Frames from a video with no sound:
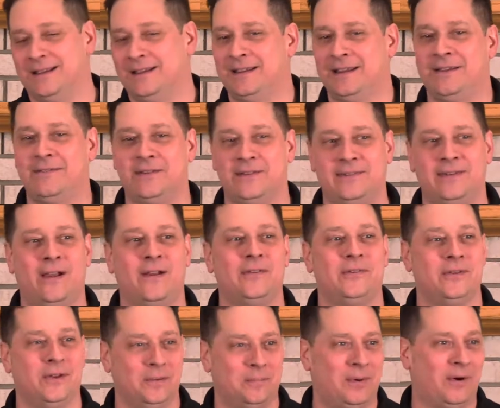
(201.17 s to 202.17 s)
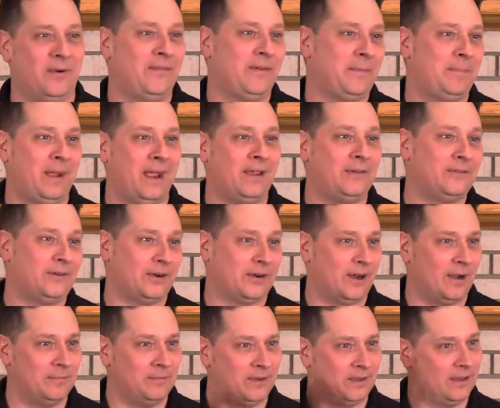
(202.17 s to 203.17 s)
It even sounds good. Perfect pastor.
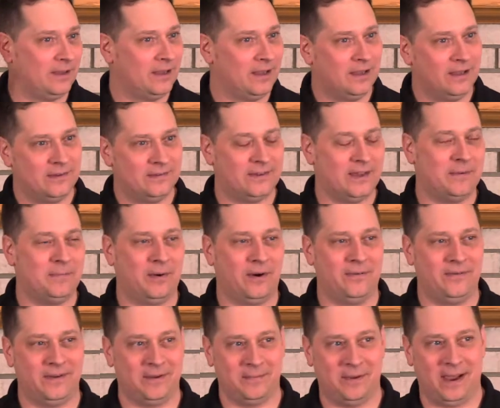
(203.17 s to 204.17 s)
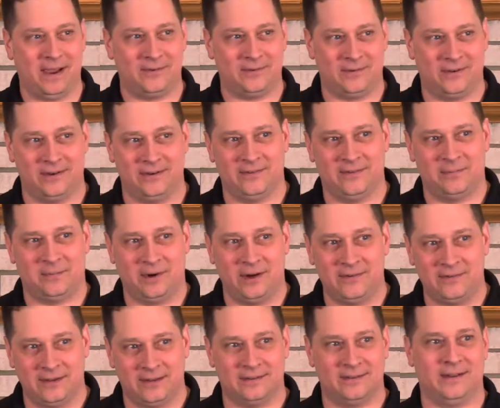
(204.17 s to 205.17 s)
Come to see perfect pastor. He's
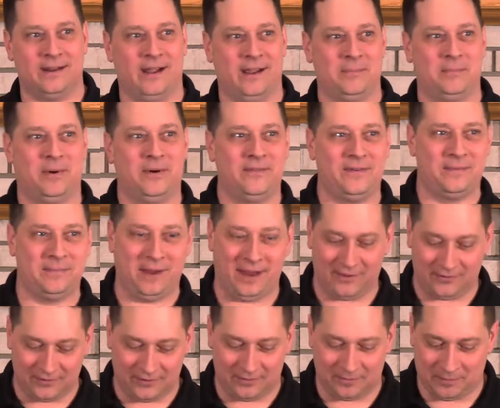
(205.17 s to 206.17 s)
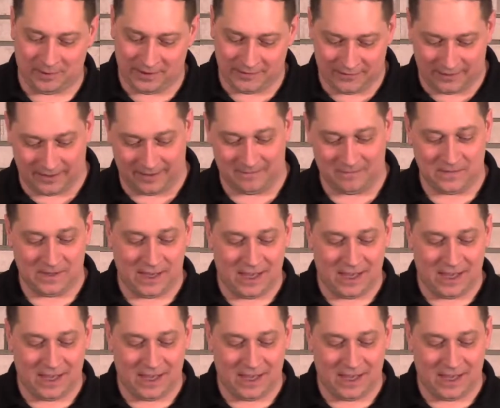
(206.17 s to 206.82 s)
preaching tonight. Perfect pastor is preaching.